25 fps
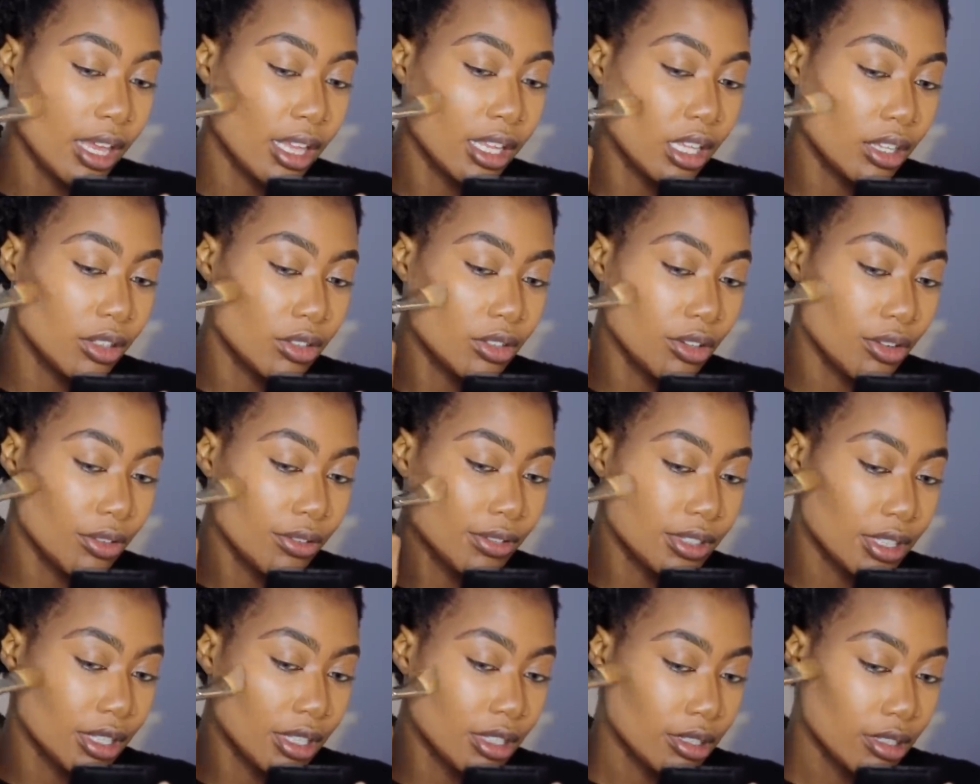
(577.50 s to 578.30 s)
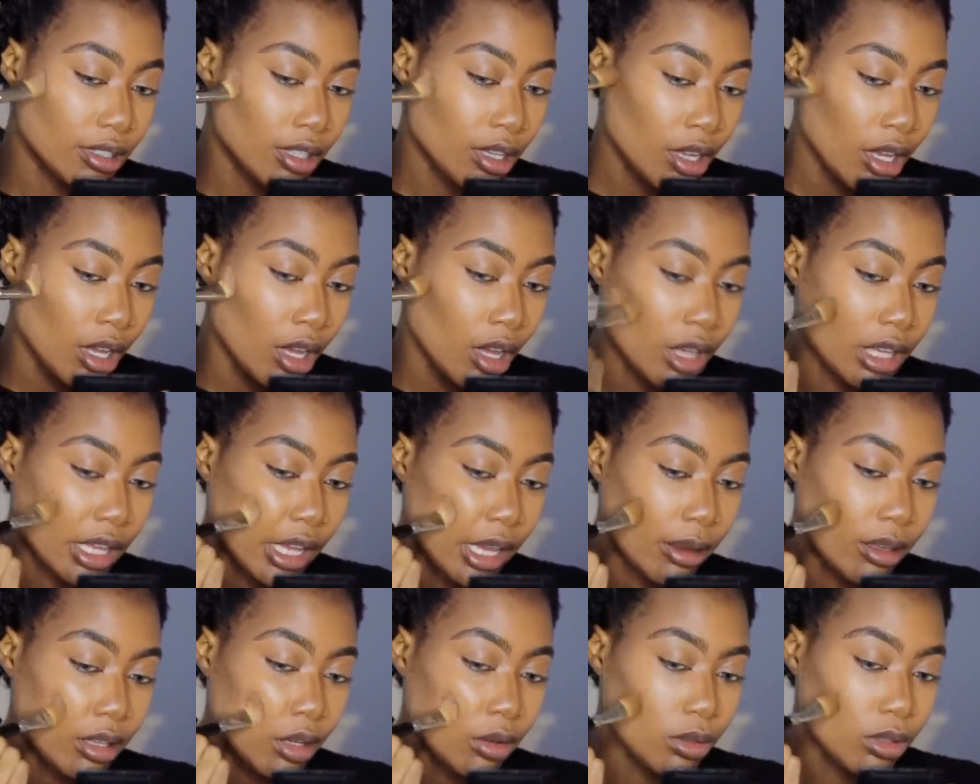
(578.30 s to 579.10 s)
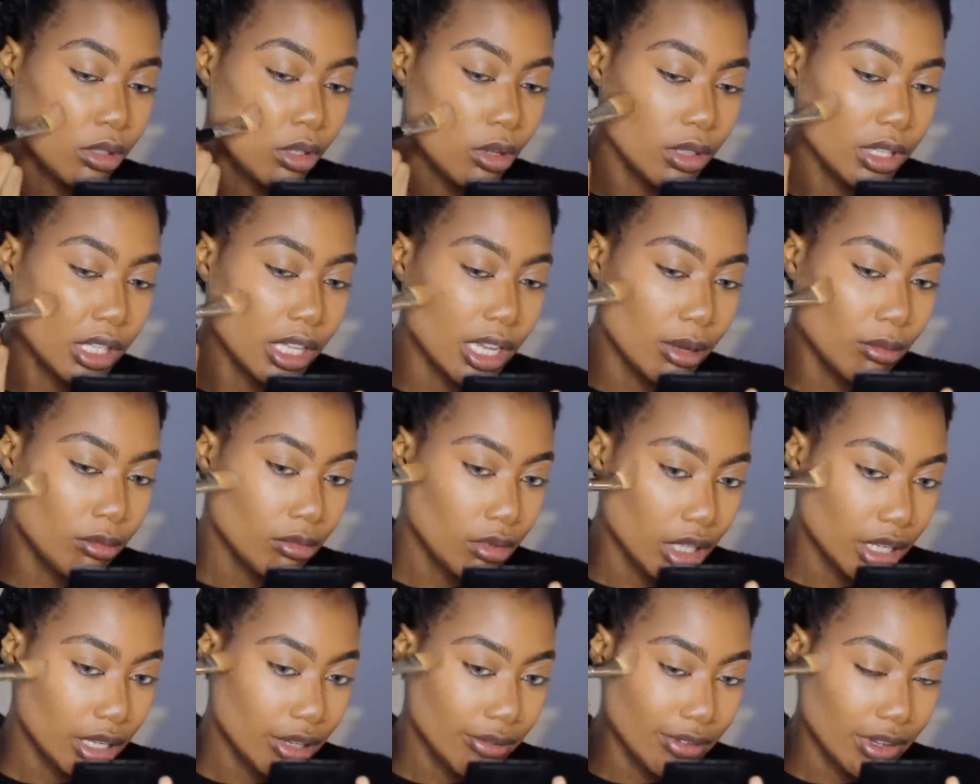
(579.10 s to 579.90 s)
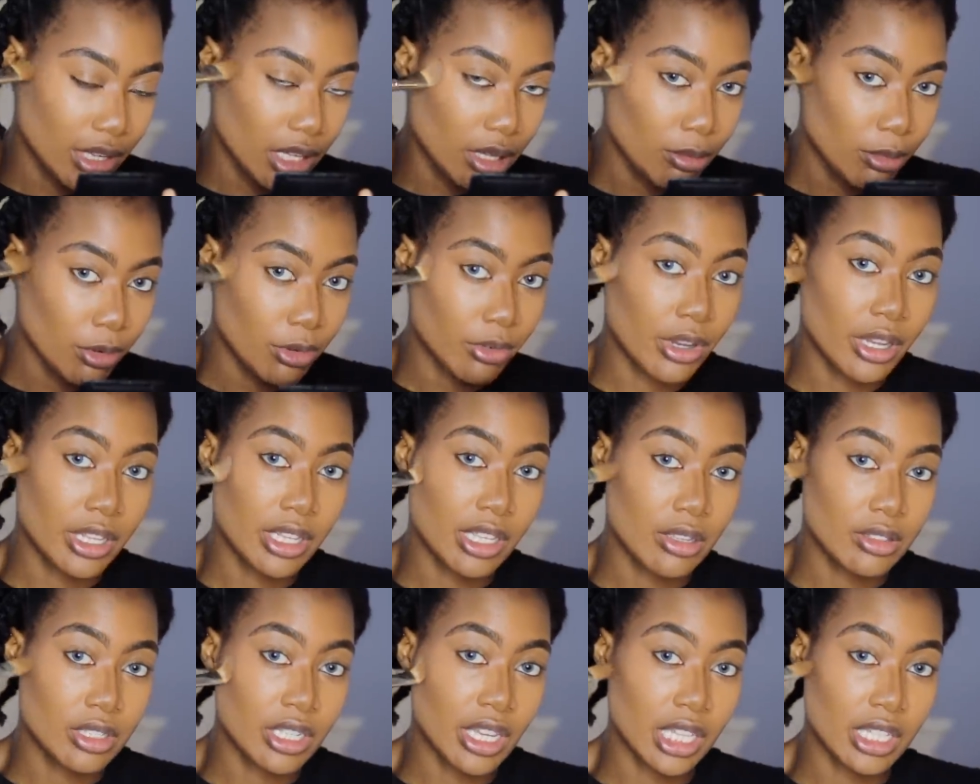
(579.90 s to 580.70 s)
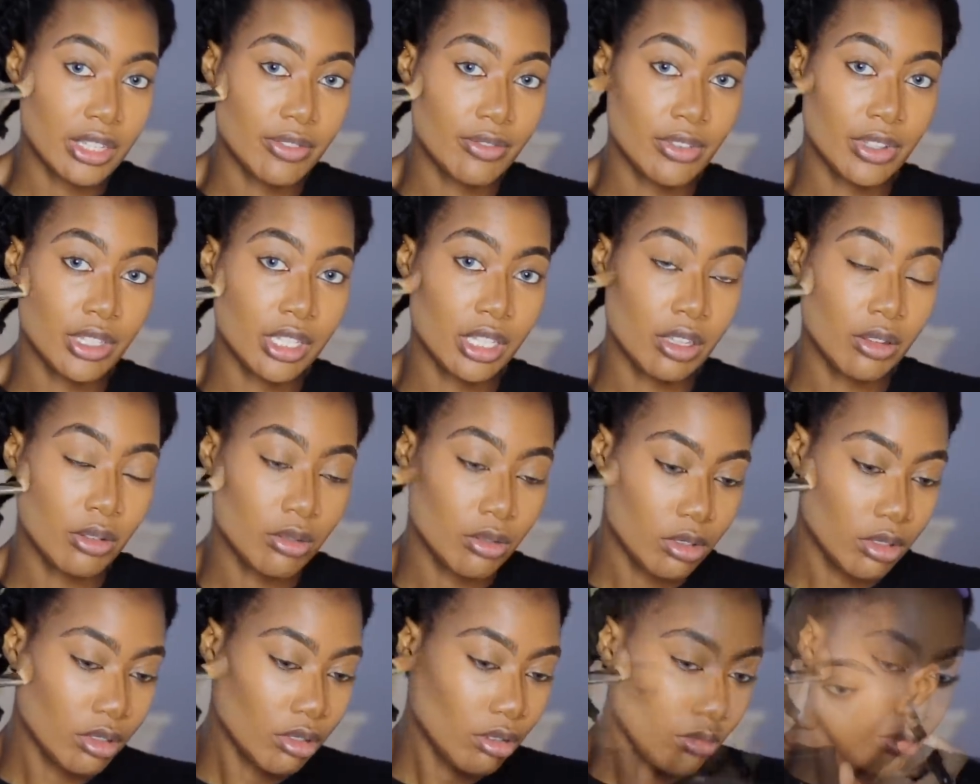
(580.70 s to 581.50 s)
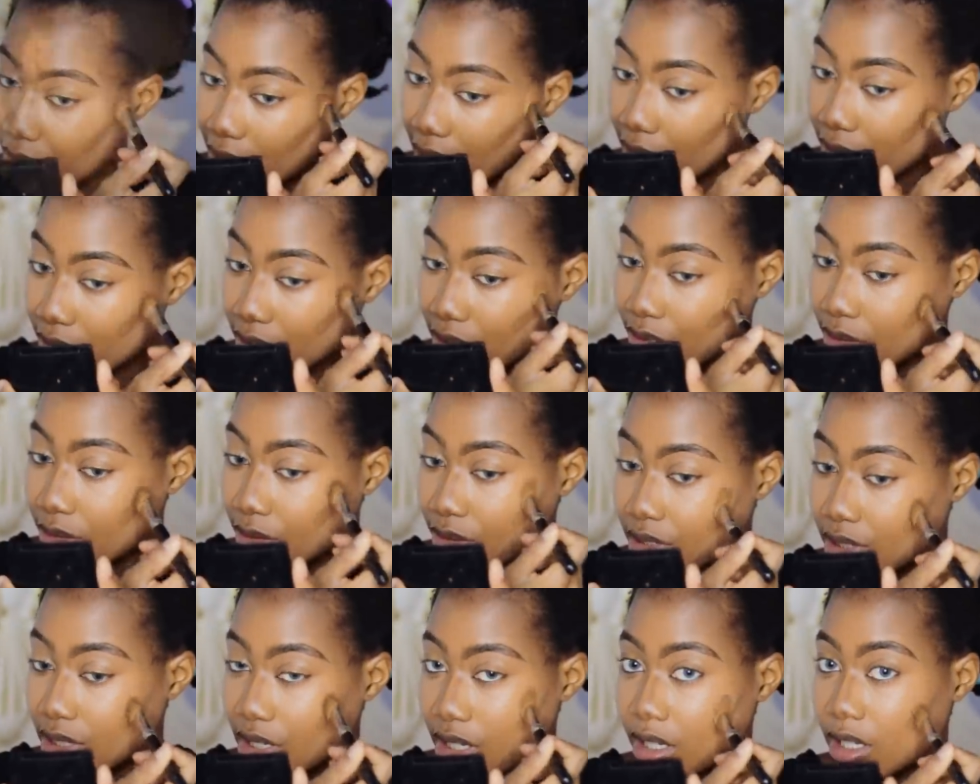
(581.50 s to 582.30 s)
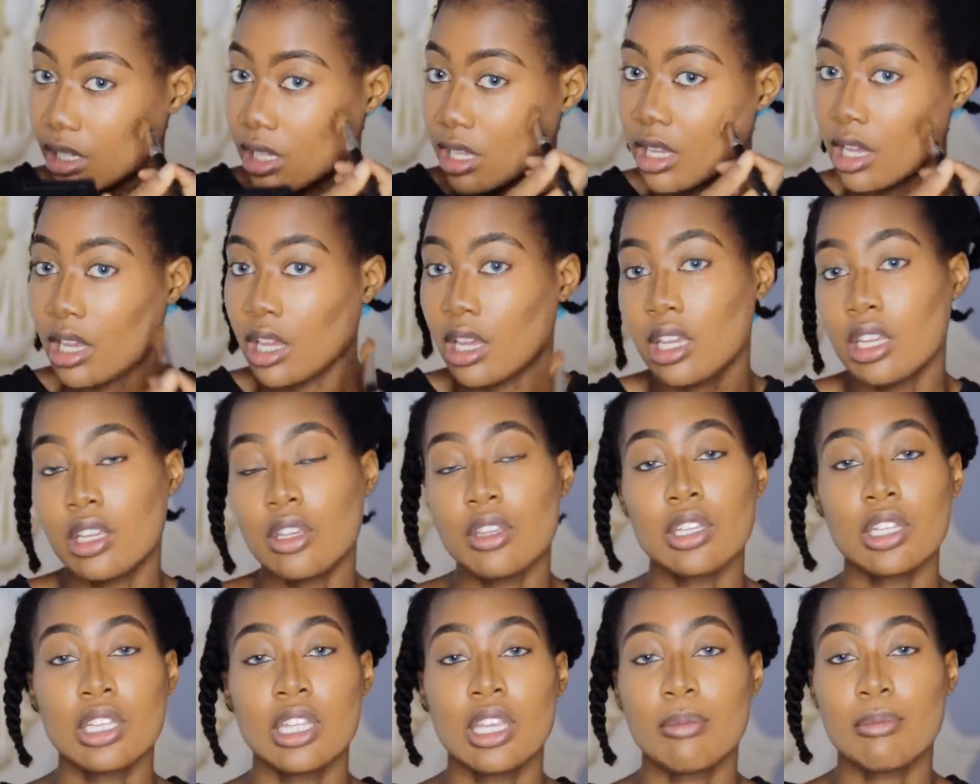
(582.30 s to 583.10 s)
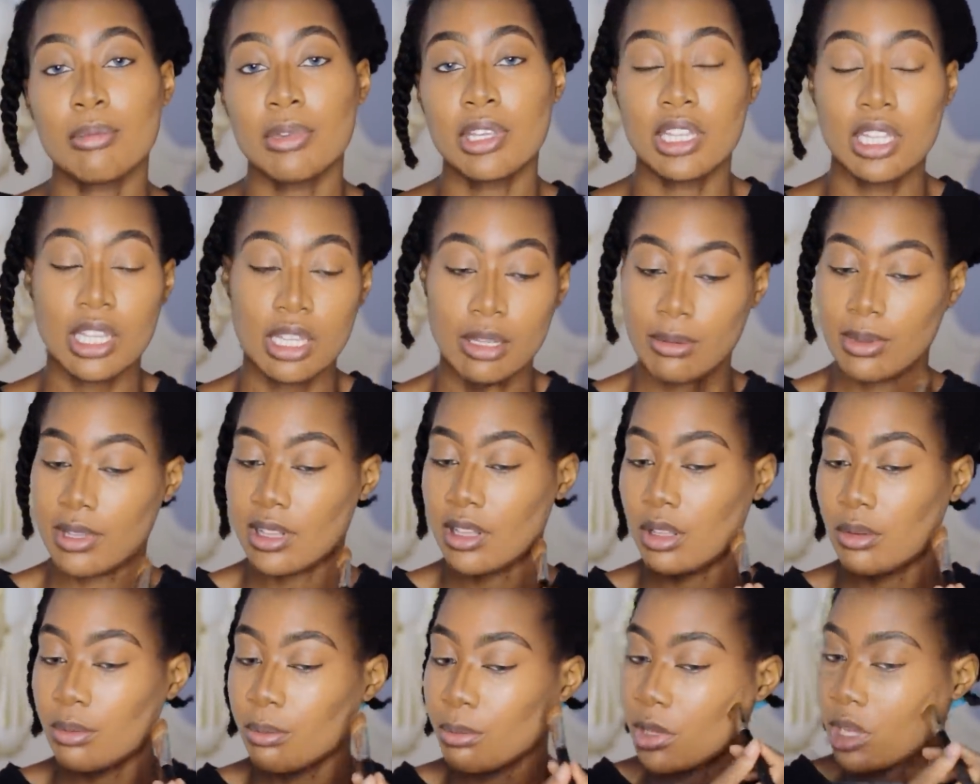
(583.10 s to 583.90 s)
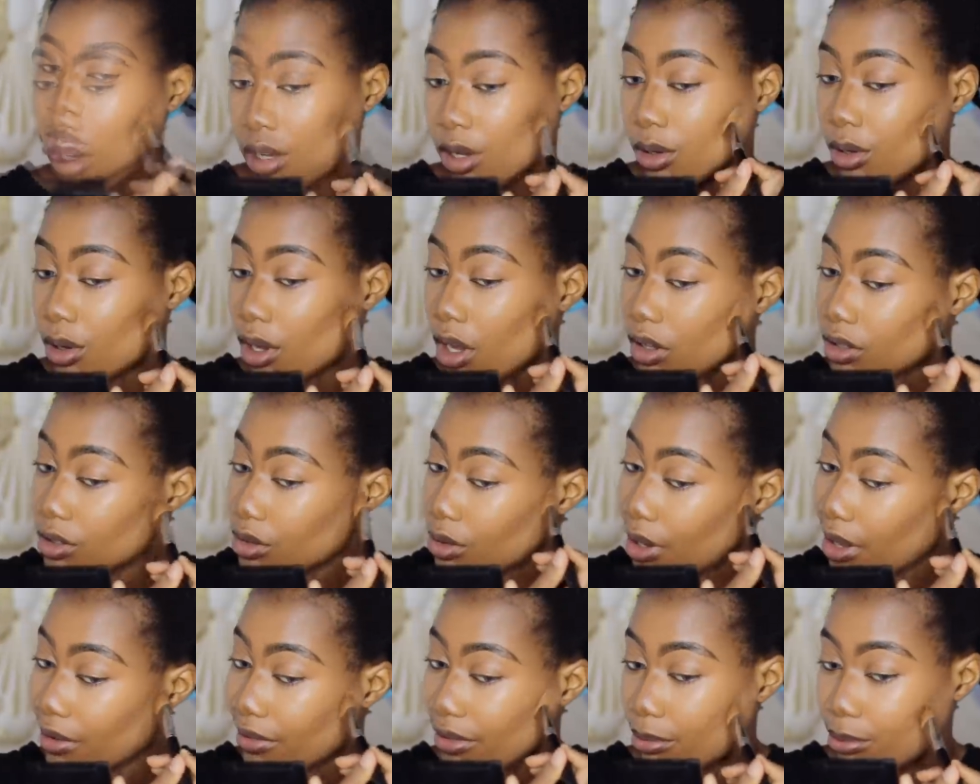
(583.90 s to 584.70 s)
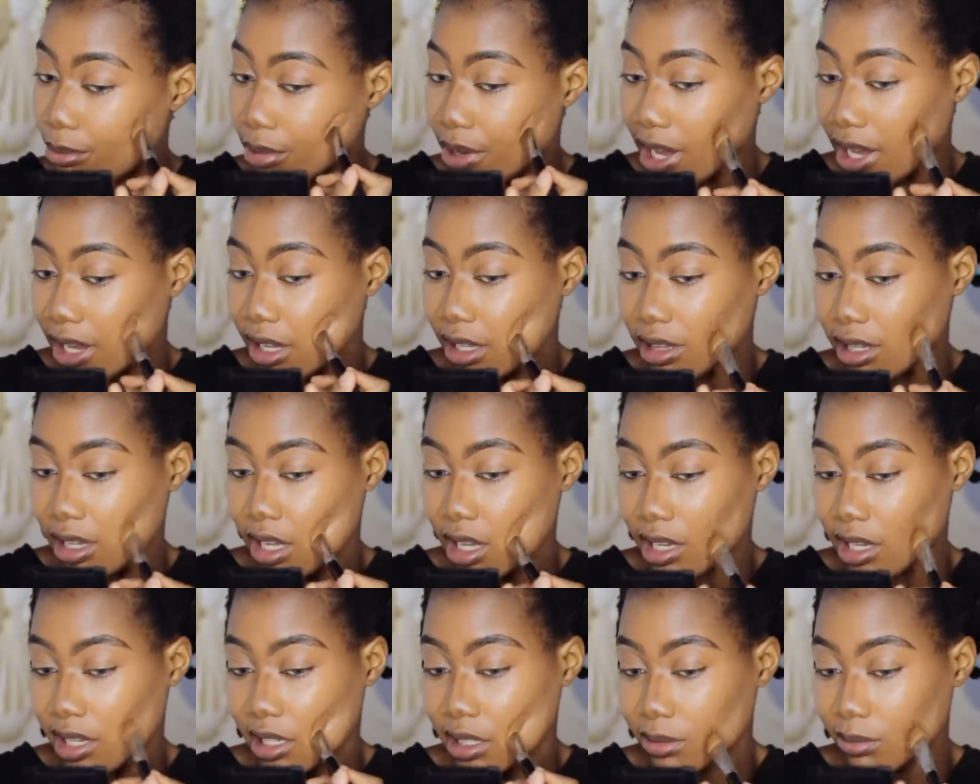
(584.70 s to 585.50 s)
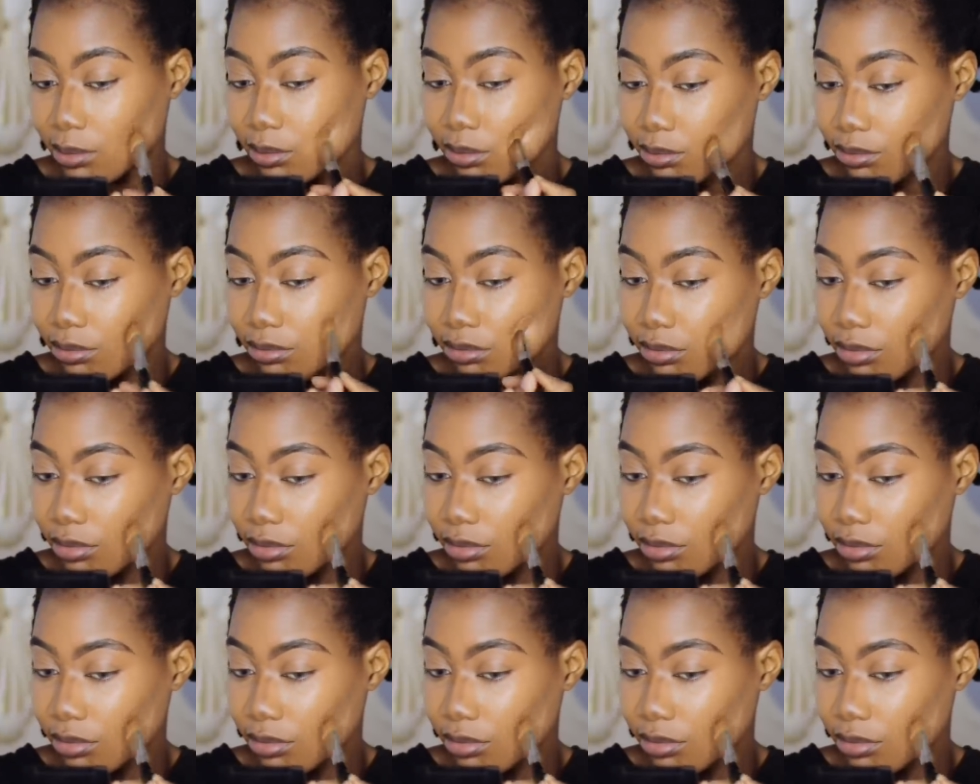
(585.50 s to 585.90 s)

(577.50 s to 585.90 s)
editing services. But I don't know that I'm really available right now to edit videos. If you guys are interested, you can hit me an email. Oh, also have a bag line.